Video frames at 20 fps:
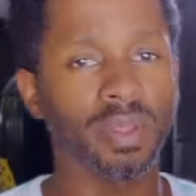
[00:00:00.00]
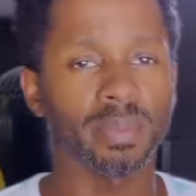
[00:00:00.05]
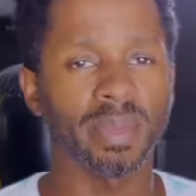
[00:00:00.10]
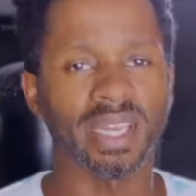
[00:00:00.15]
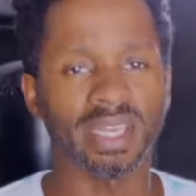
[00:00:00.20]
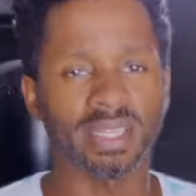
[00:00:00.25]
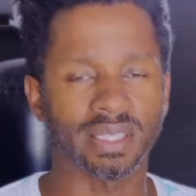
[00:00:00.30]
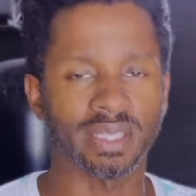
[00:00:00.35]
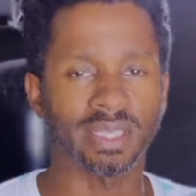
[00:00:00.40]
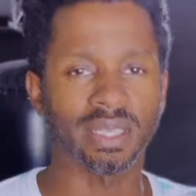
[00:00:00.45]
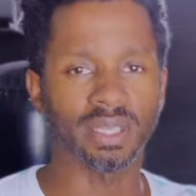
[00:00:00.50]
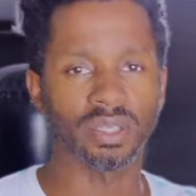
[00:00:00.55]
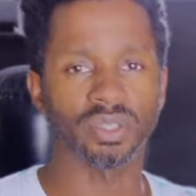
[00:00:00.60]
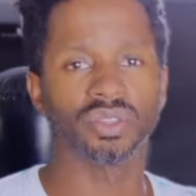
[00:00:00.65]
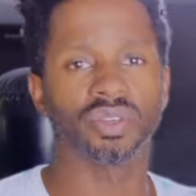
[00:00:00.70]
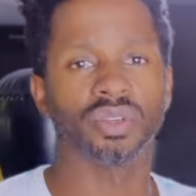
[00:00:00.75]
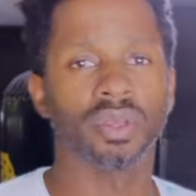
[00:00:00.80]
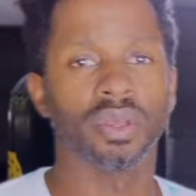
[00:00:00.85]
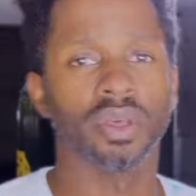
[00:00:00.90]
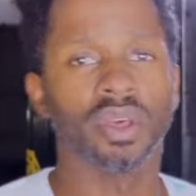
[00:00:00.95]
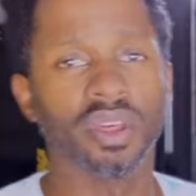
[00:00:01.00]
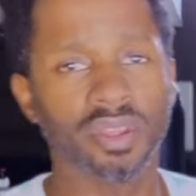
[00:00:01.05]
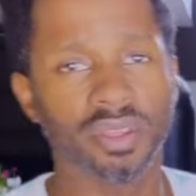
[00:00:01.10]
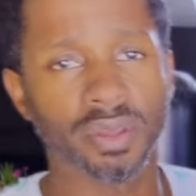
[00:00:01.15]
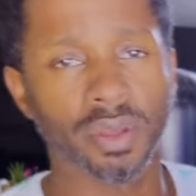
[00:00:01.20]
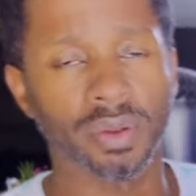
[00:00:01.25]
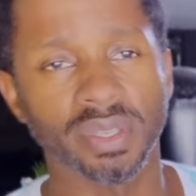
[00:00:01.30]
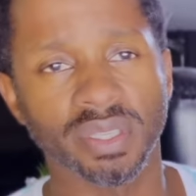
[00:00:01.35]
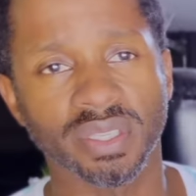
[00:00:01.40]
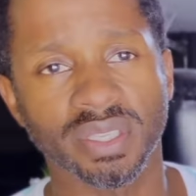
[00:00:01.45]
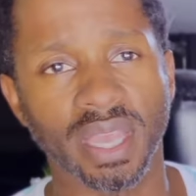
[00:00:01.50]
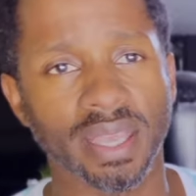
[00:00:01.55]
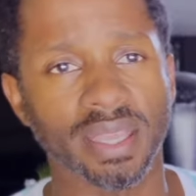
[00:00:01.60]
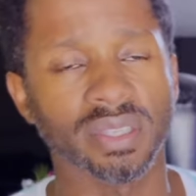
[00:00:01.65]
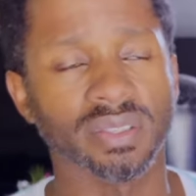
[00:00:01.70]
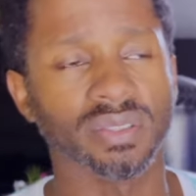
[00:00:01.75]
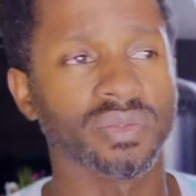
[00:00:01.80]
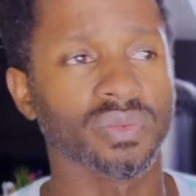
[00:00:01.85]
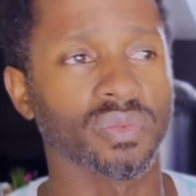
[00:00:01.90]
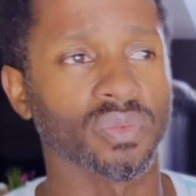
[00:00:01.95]
minutes each, 30
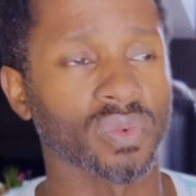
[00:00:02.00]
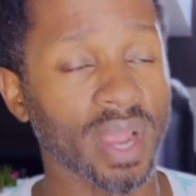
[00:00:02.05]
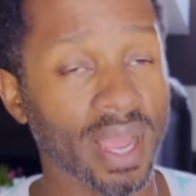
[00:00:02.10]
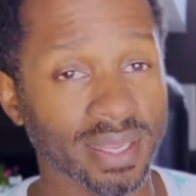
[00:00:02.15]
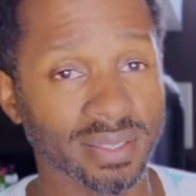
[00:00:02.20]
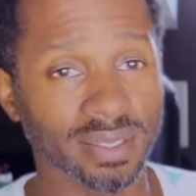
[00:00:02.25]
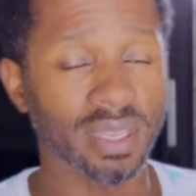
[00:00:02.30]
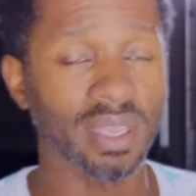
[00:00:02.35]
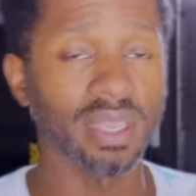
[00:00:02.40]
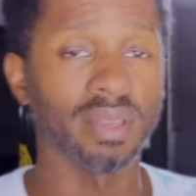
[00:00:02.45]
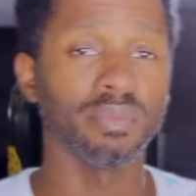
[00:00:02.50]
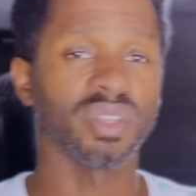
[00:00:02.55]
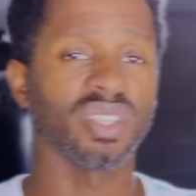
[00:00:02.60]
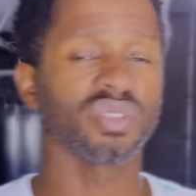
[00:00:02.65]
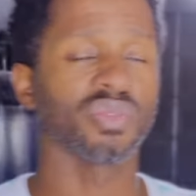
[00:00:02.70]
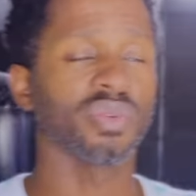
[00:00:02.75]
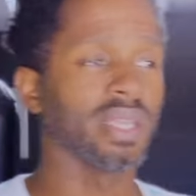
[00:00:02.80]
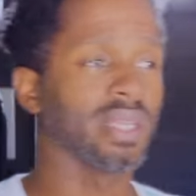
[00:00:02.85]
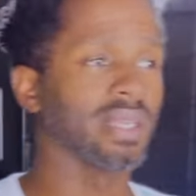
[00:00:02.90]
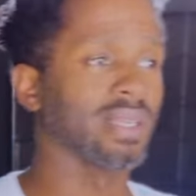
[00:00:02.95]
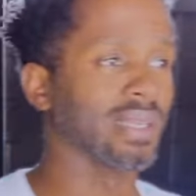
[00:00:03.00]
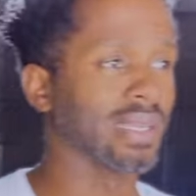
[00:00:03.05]
seconds rest in between.